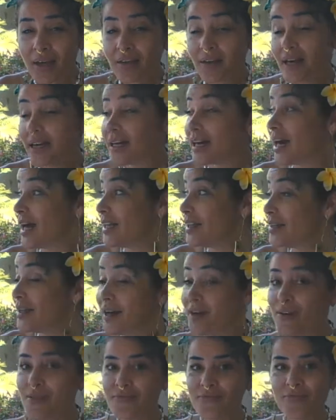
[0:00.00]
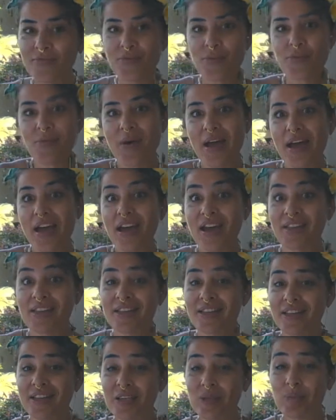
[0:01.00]
Like, I love the way
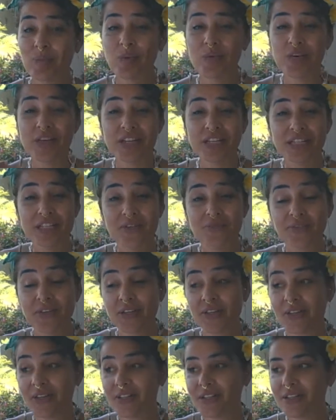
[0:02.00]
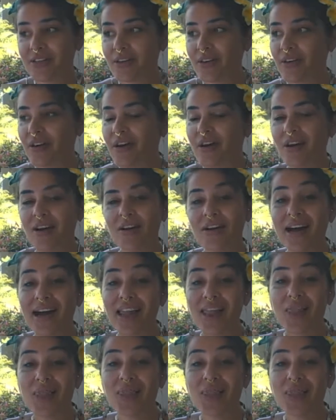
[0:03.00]
that this breeze feels, you know. Oh, I